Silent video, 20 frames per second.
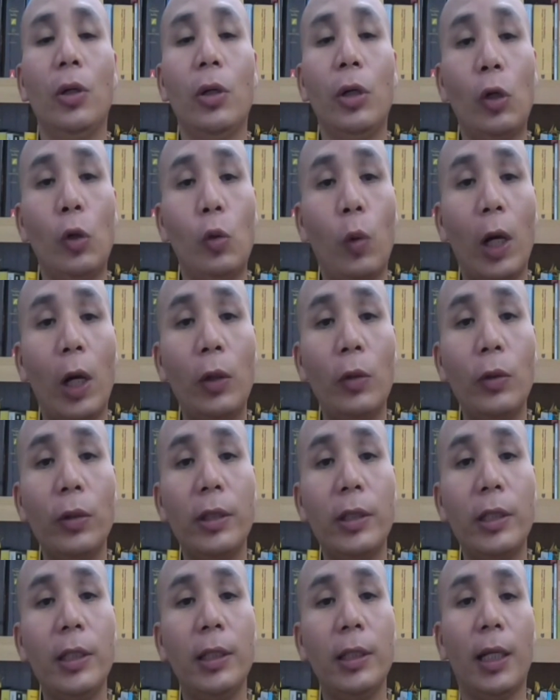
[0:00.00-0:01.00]
One who
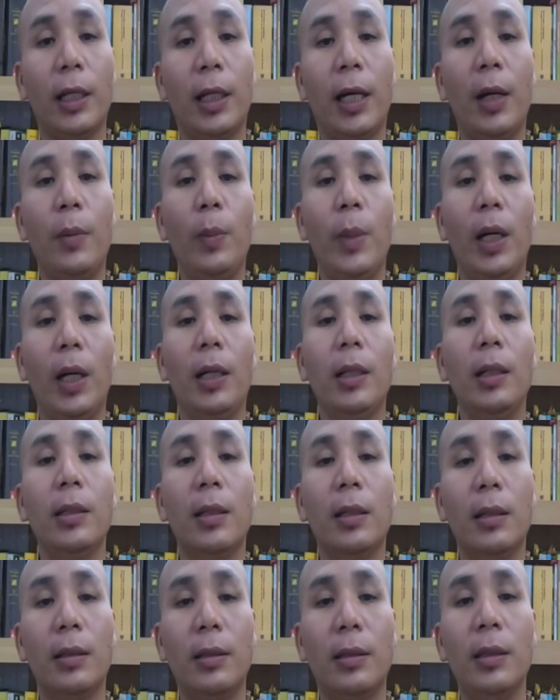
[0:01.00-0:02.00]
sees the Dhamma
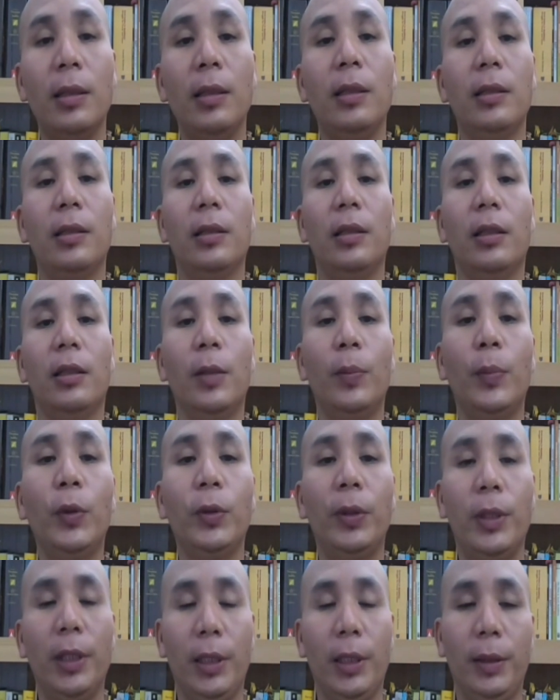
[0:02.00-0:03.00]
sees the Buddha.